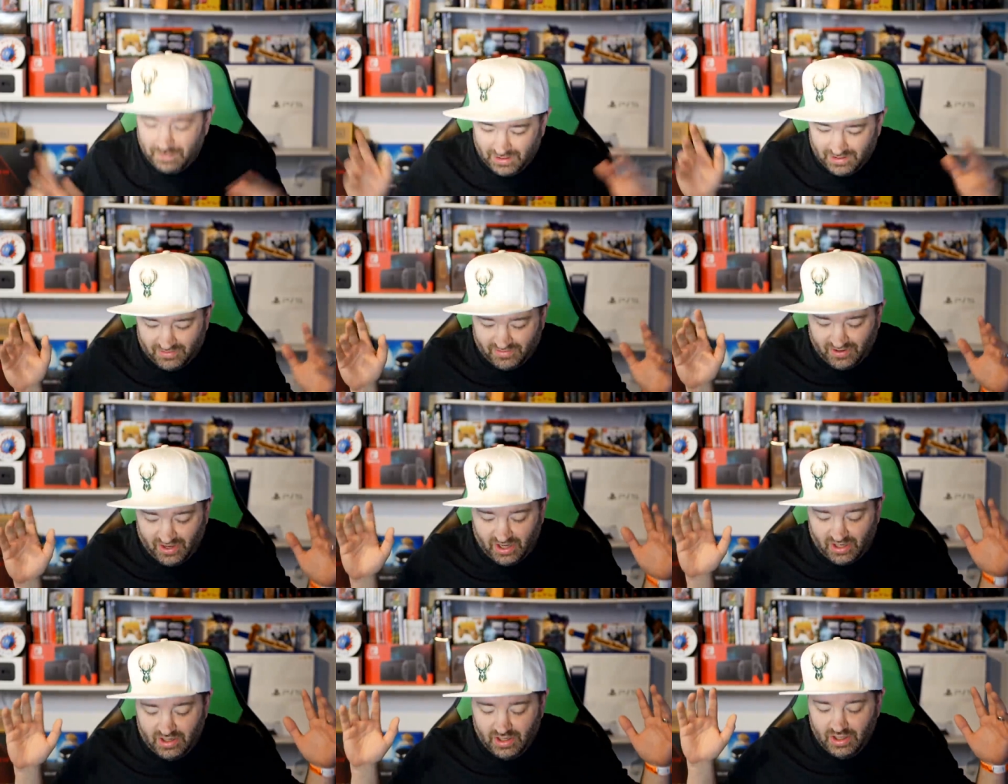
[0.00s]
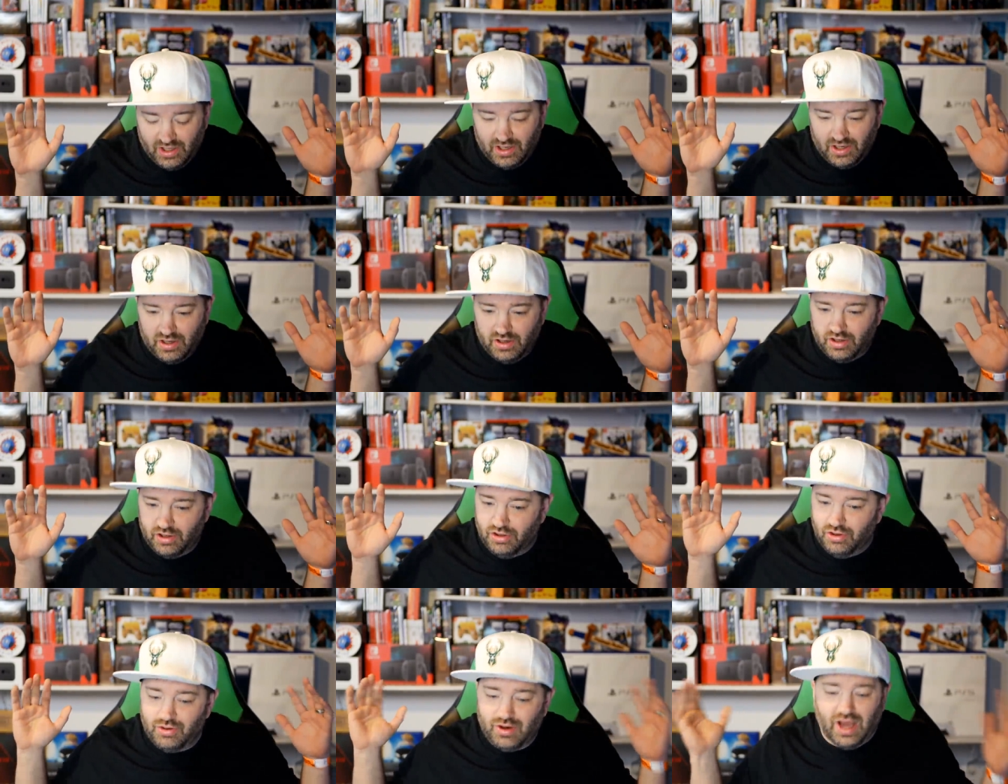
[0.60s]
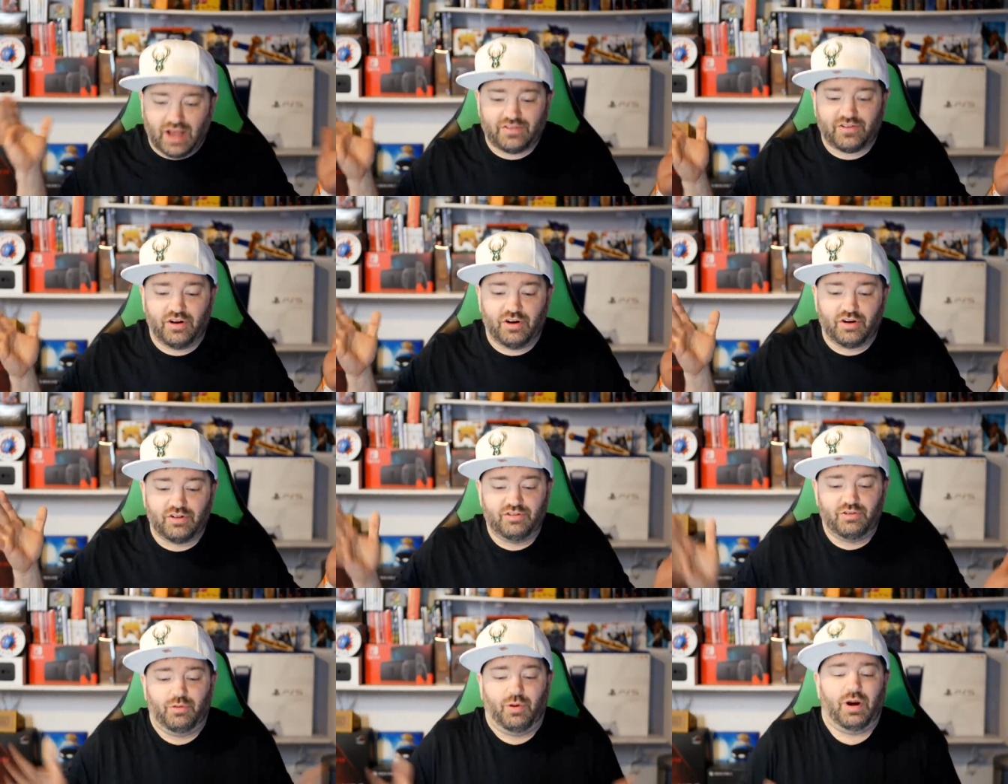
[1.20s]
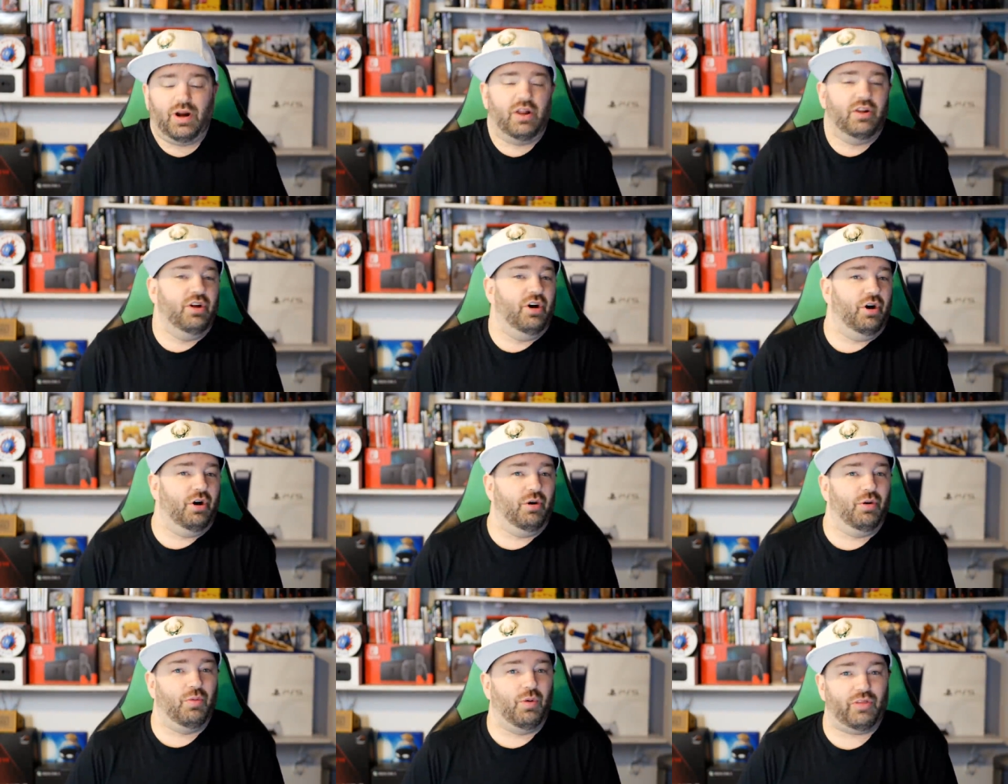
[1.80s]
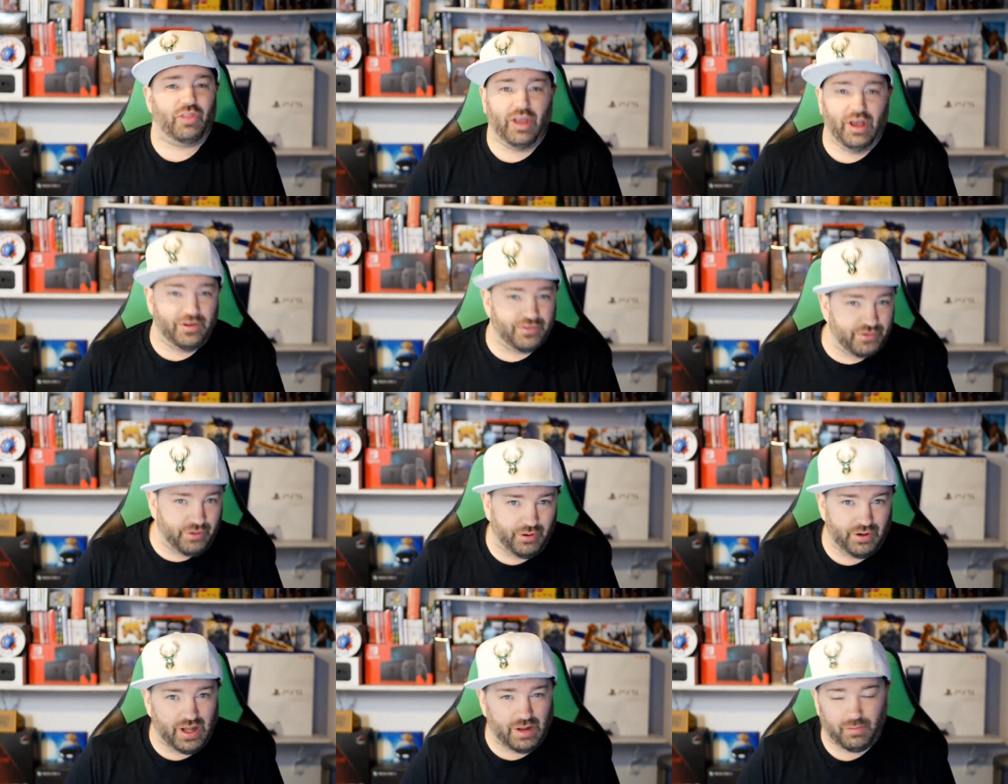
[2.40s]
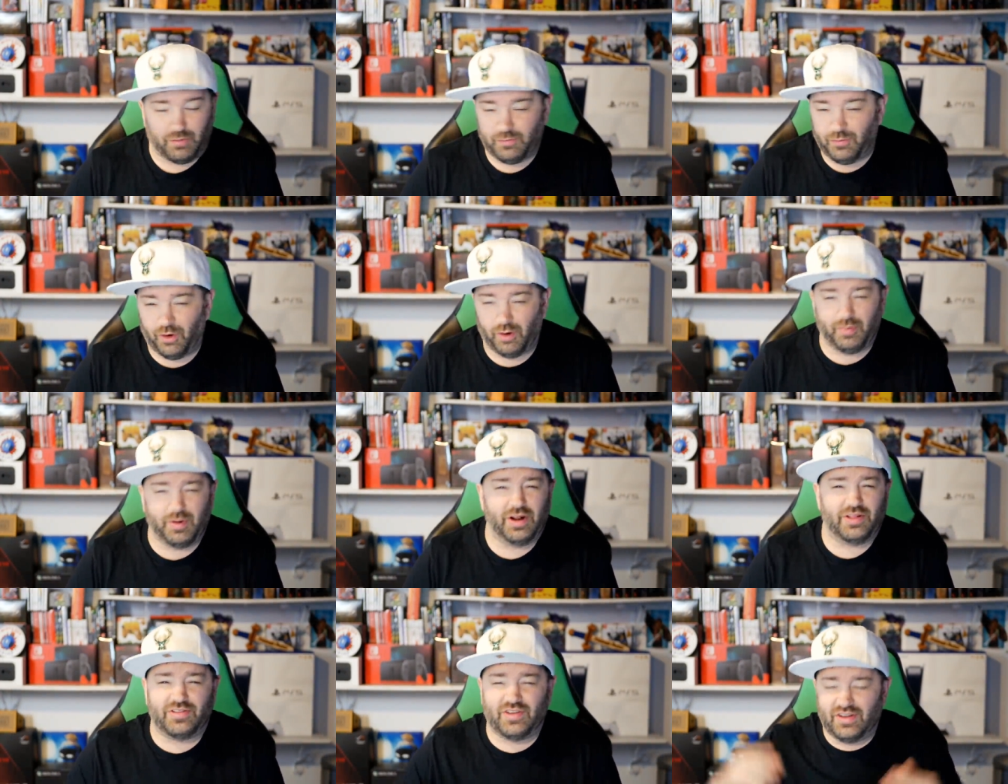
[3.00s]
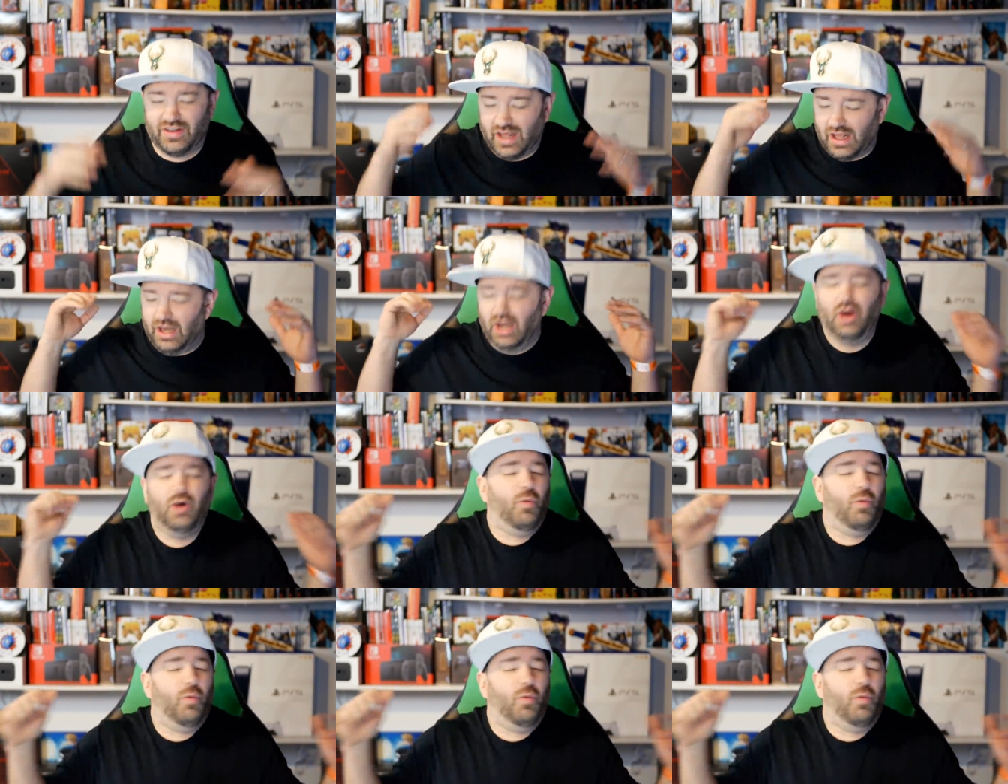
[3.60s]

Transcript: said, you guys are here because you want to know what the hell's going on. We're four minutes in, Nate.